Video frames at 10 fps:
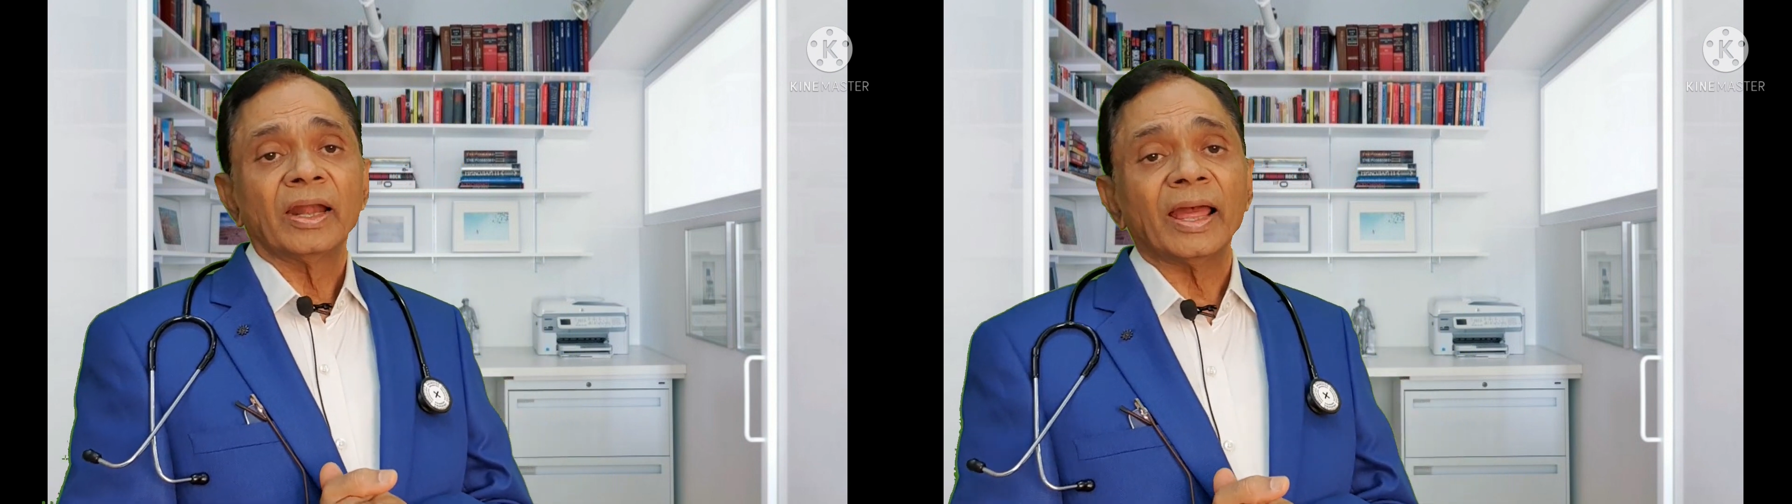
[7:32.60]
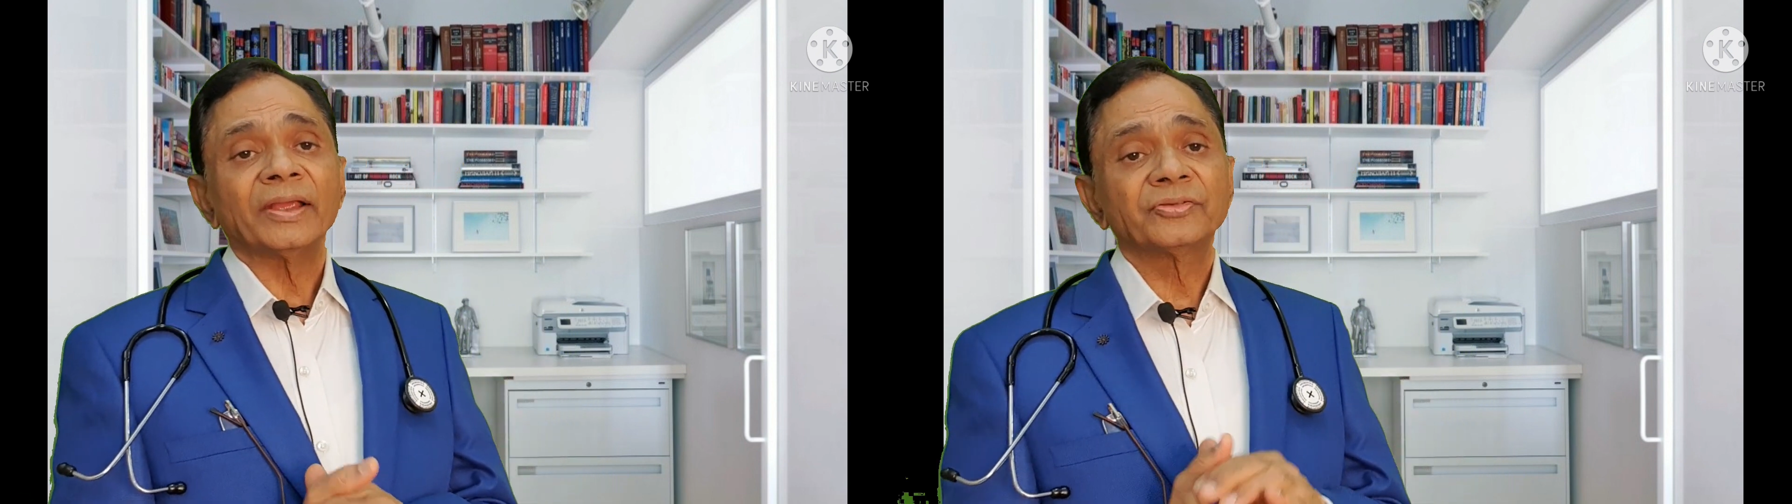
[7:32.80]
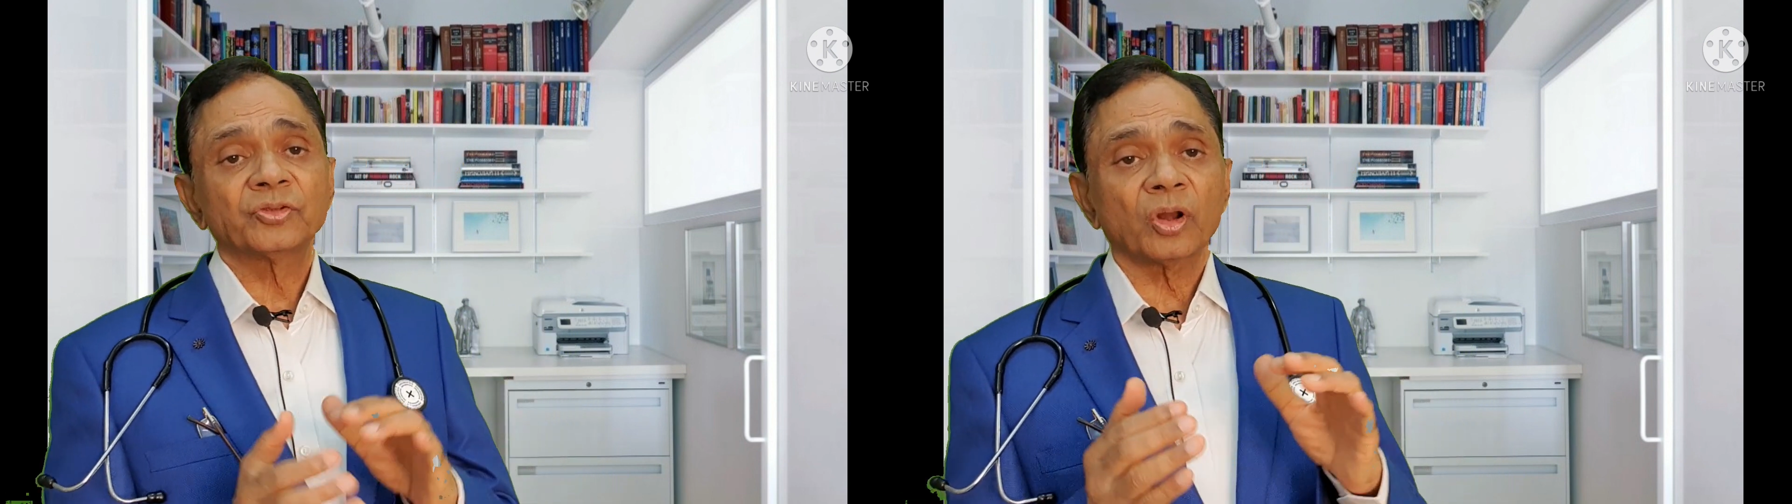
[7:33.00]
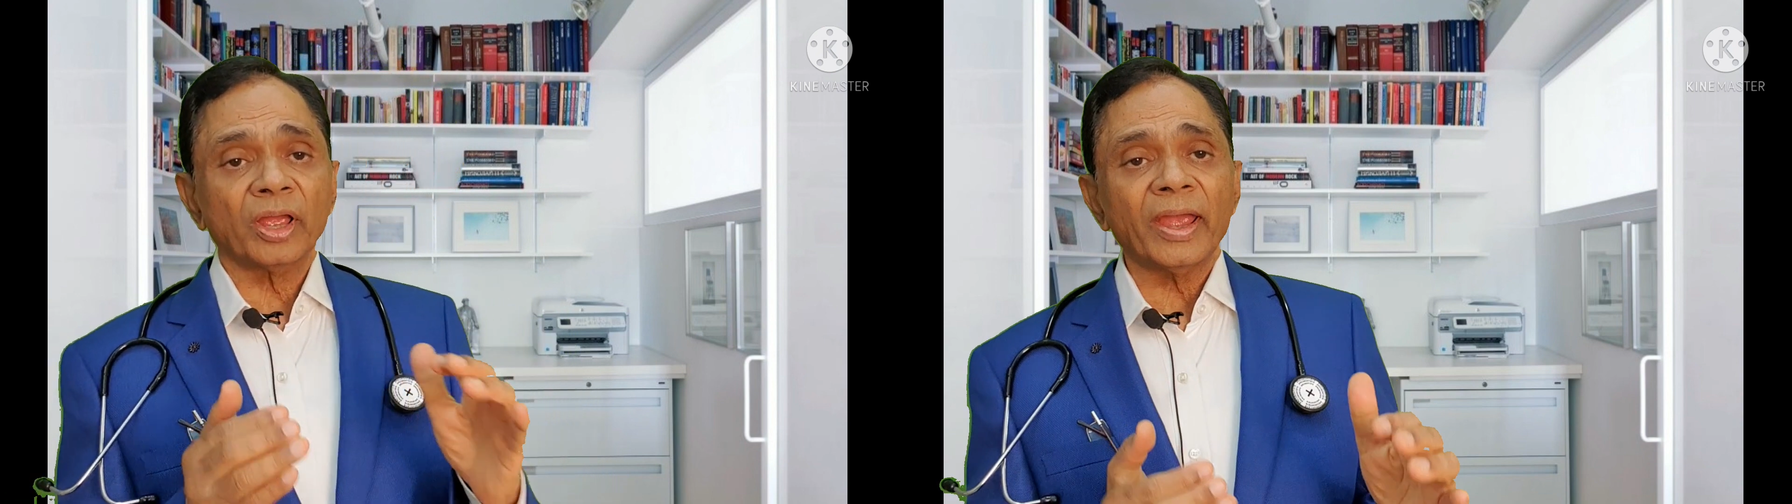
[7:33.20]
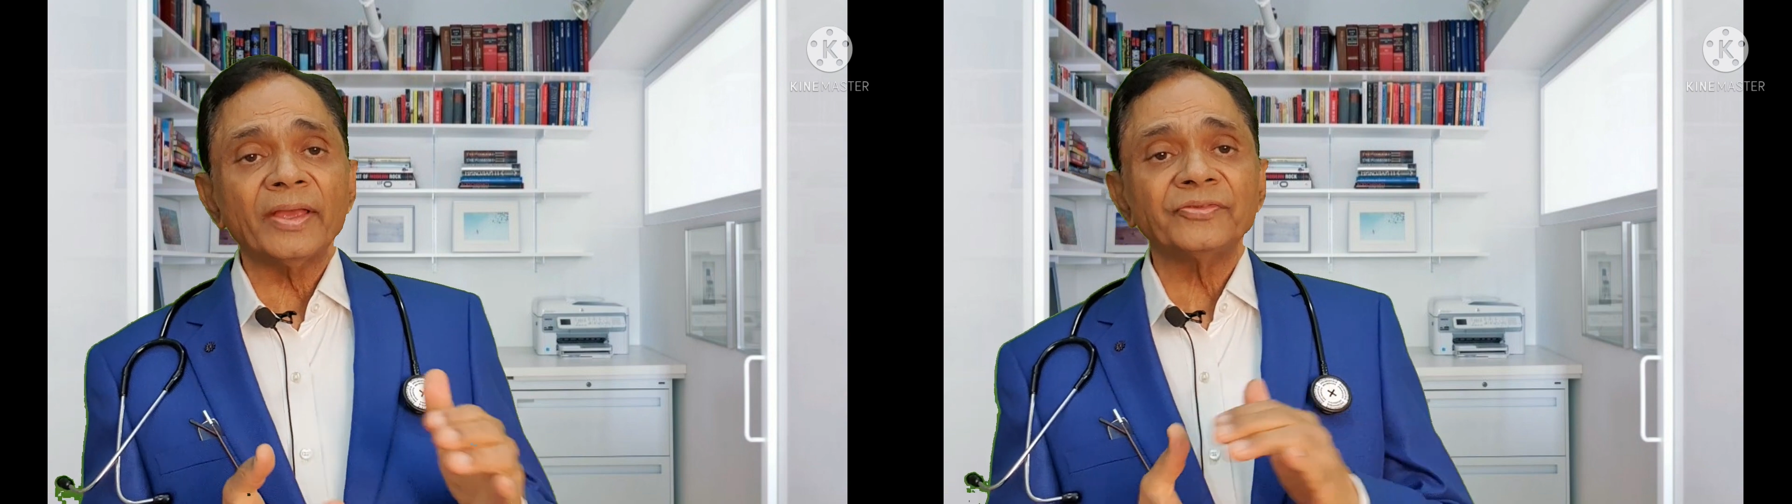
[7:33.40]
like
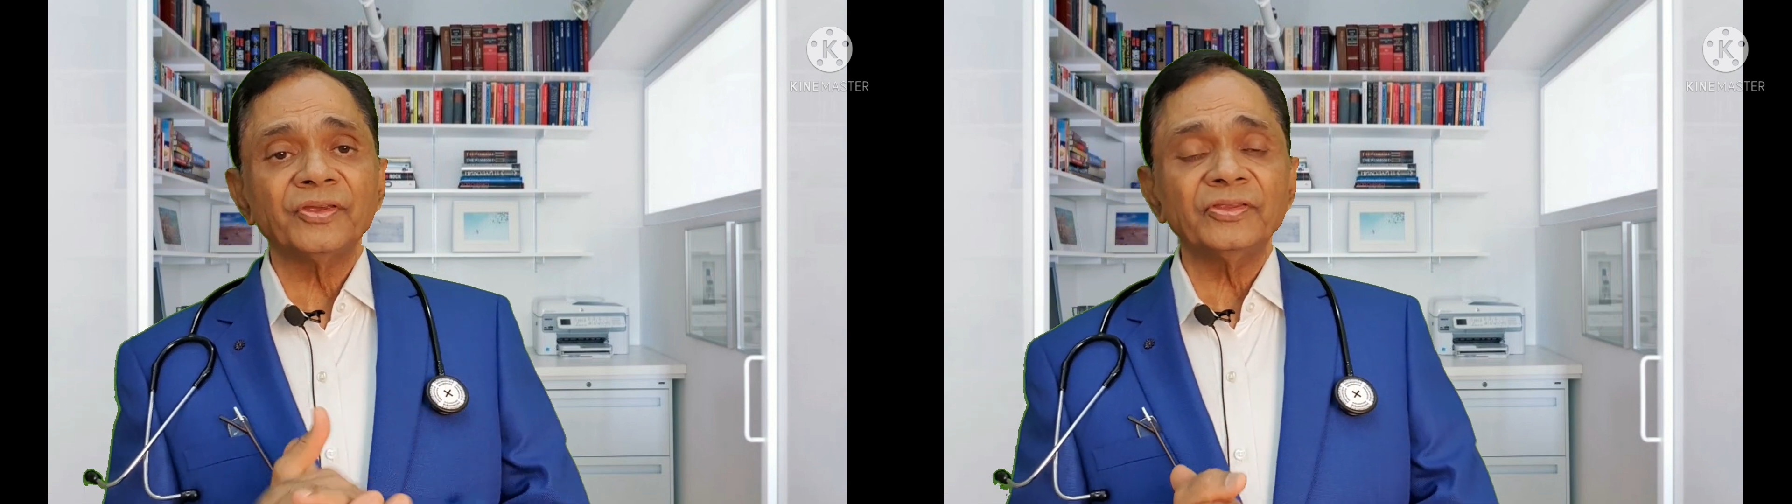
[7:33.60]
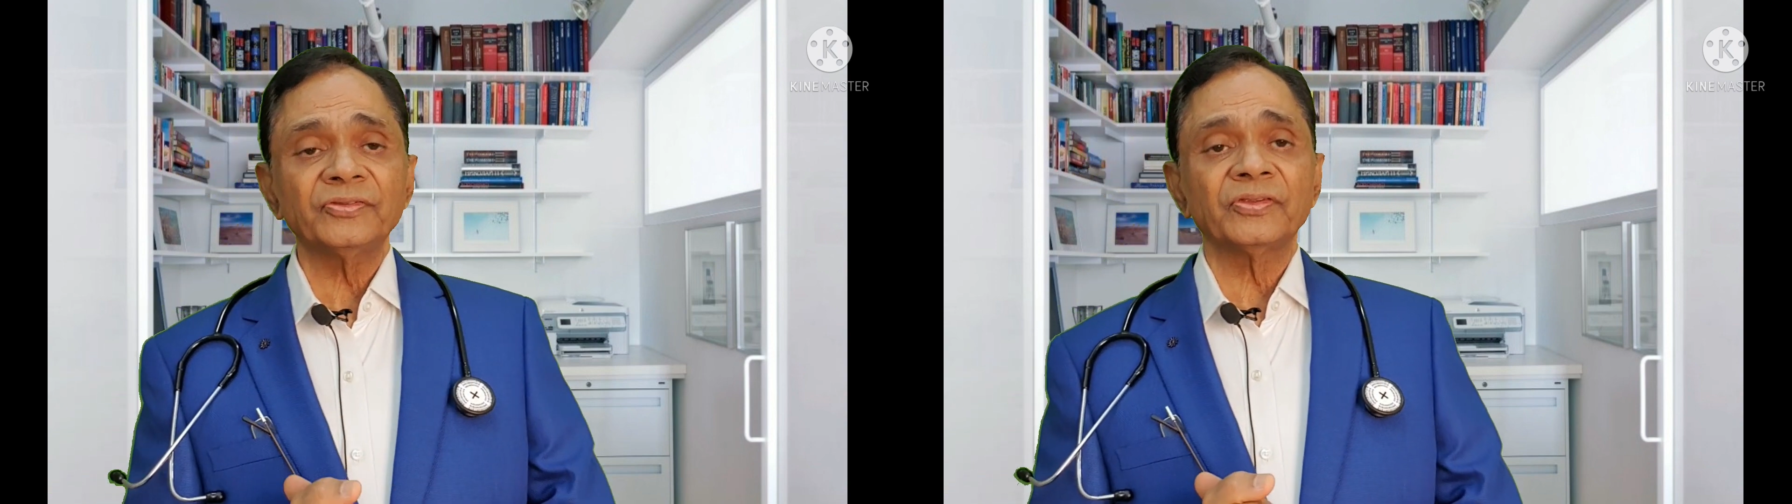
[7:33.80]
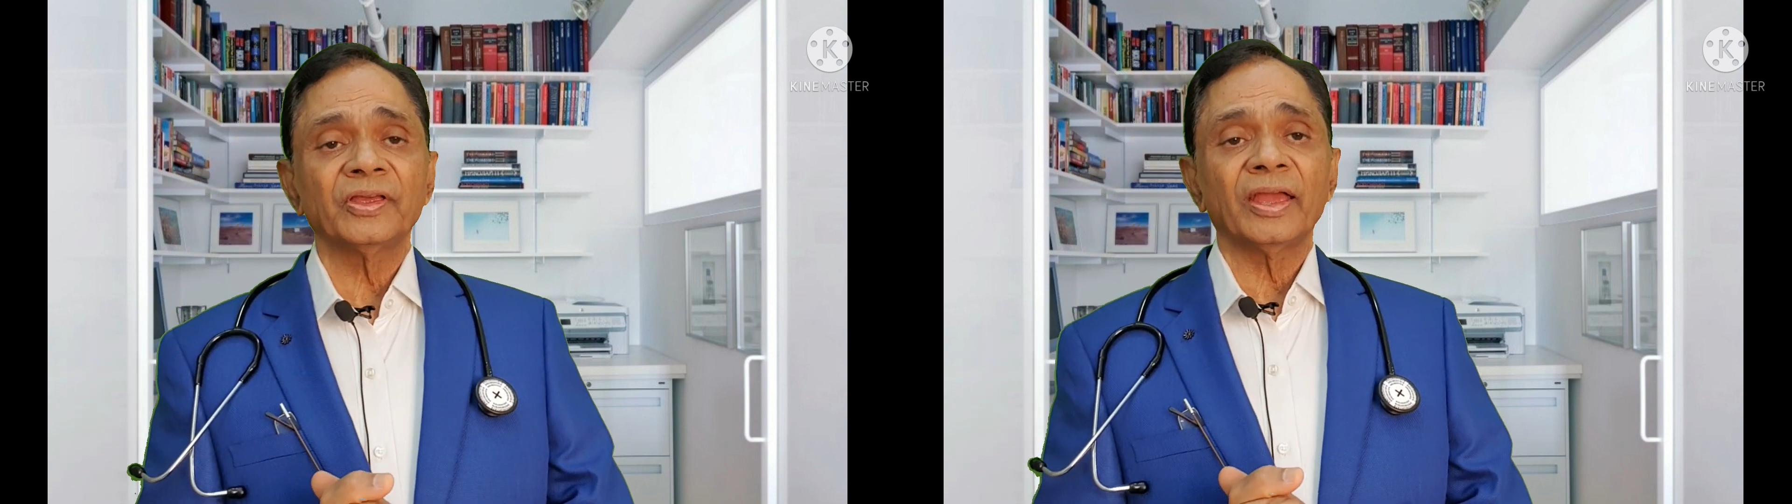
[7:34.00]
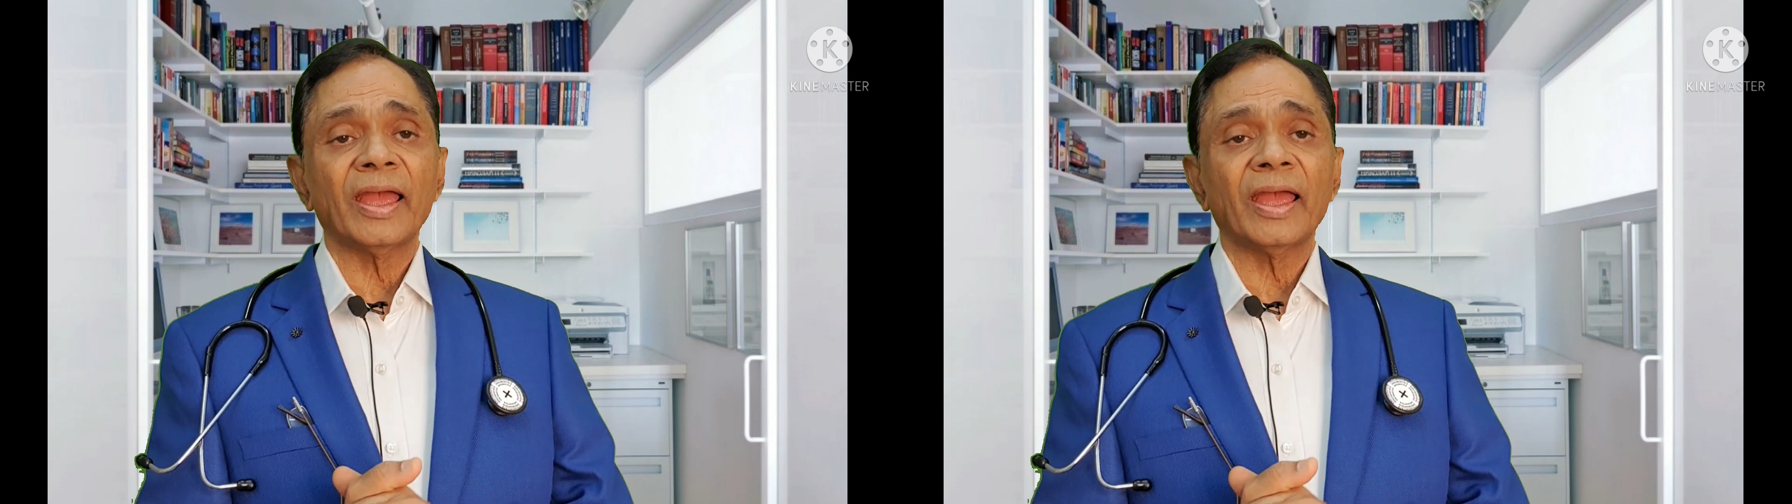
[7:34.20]
psoriasis,